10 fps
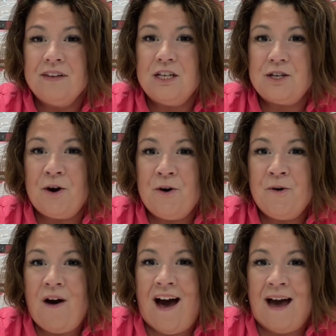
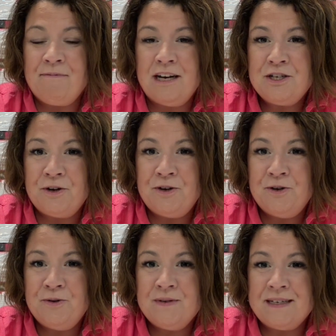So I'm going to show
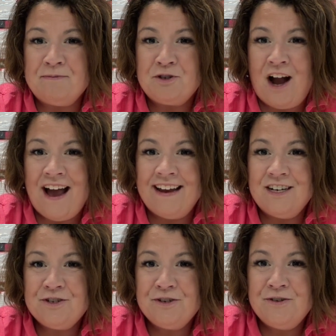you some tried
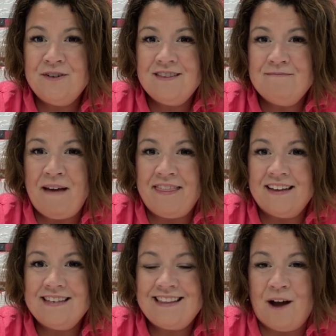and true
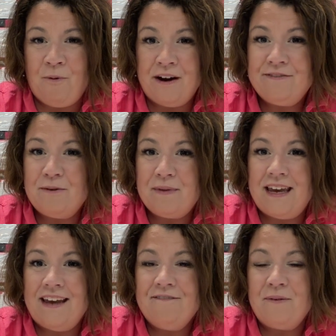methods that work for
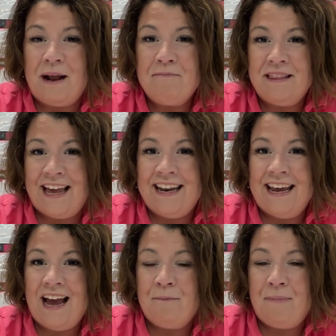me when I'm planning
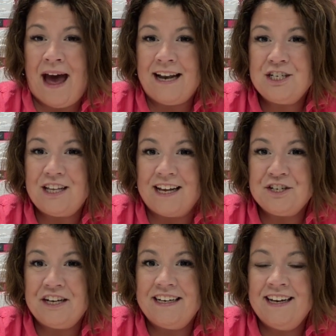a batch
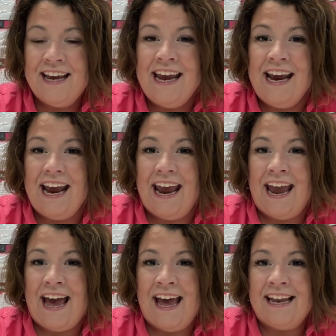session,
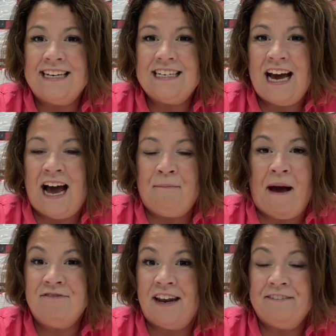and
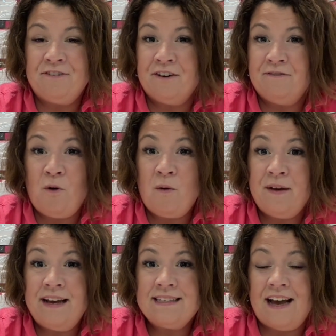I've done it for 4
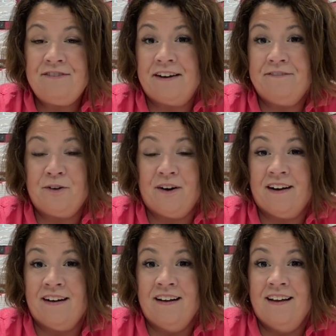weeks, I've done it for
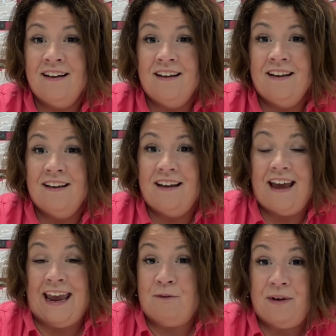
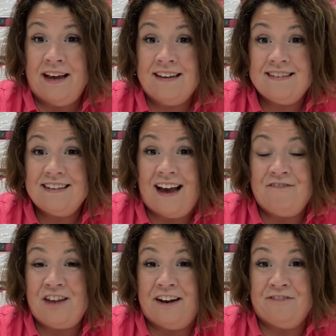8 weeks, I've
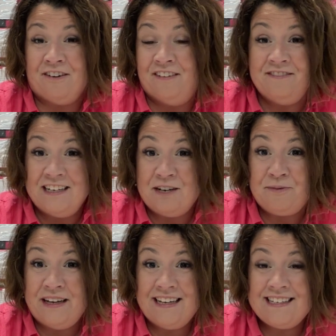done it for 15
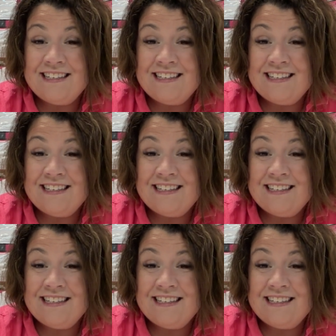weeks.